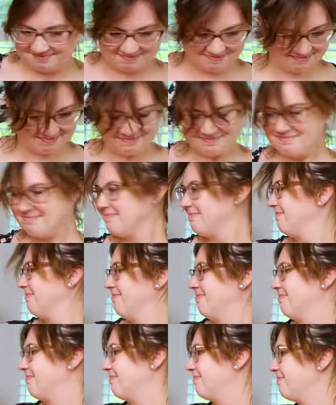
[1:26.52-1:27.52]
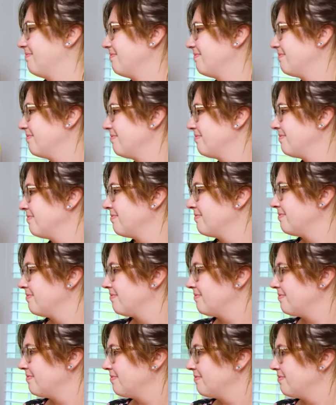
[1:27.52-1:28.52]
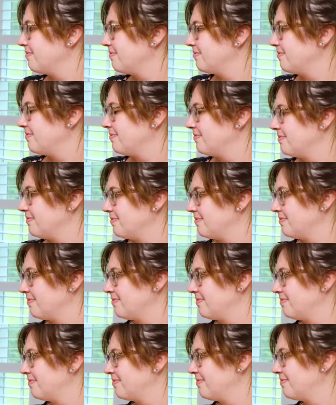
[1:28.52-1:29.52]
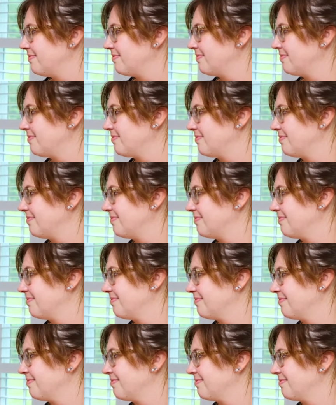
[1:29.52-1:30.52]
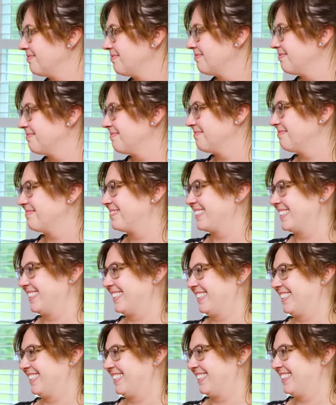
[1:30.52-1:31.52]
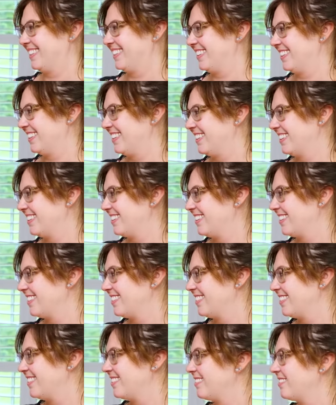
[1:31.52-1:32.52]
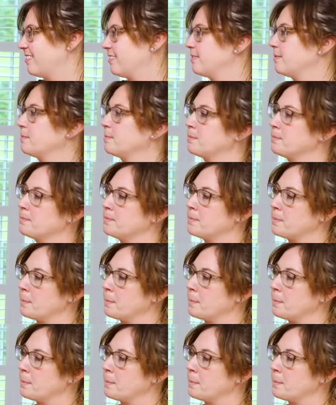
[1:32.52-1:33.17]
The person shown says nothing.